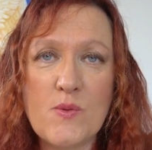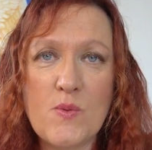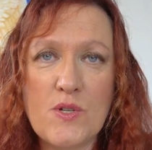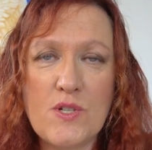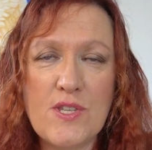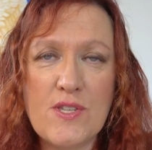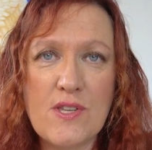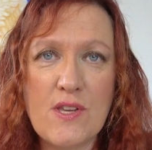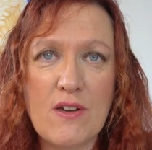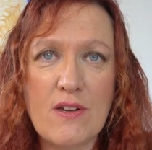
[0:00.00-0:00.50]

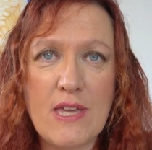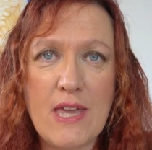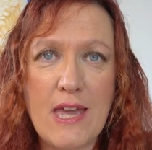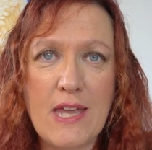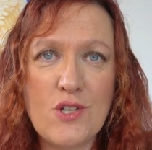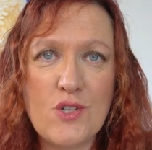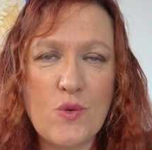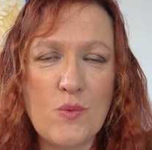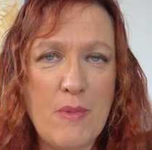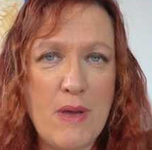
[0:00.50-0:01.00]
which is
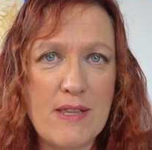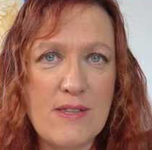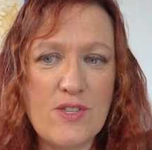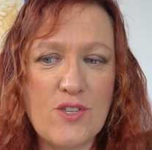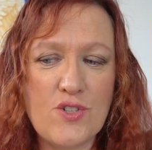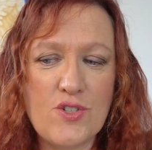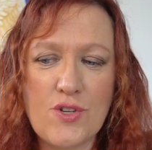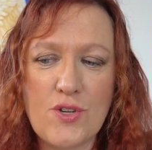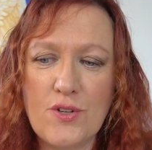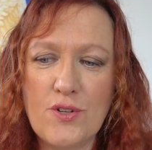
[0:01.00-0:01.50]
Archangel
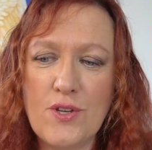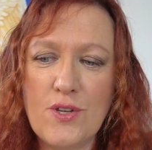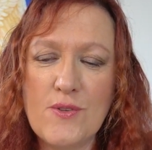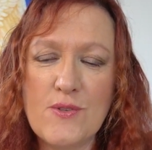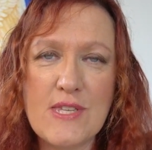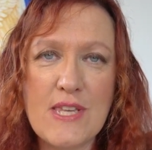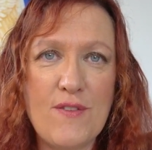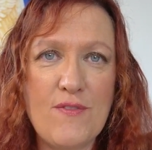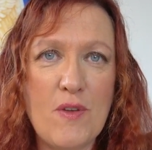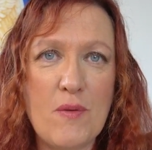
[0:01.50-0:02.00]
Metatron,
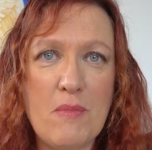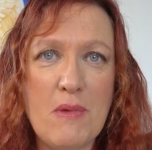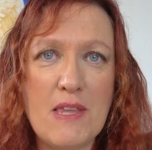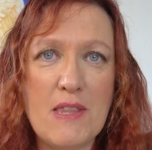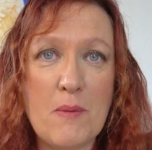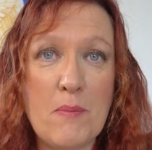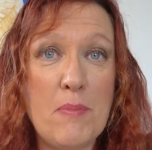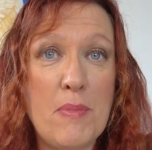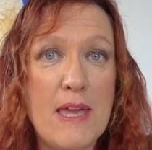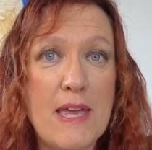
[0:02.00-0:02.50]
who's giving me
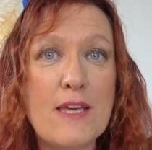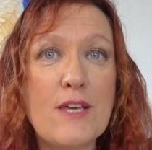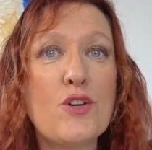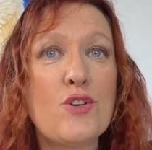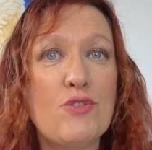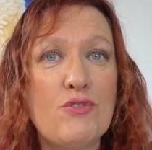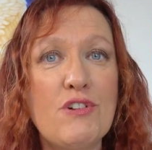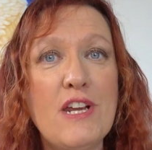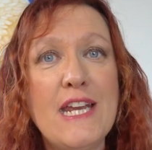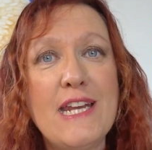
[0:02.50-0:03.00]
the big
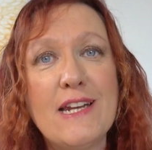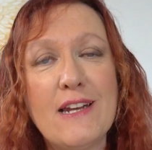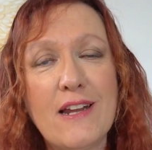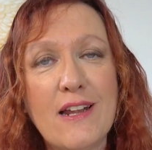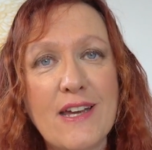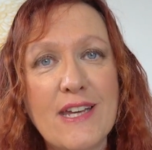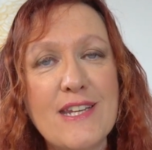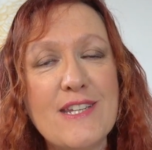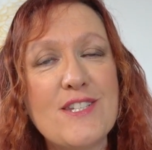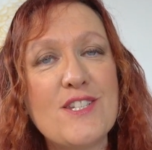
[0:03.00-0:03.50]
green
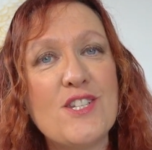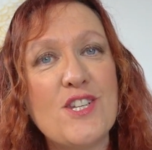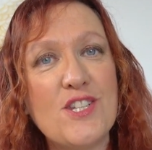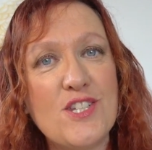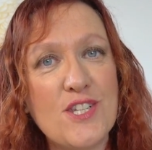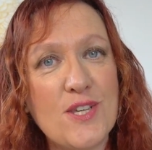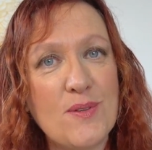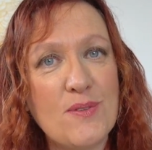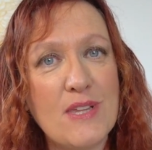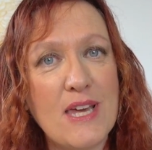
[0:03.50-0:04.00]
light to do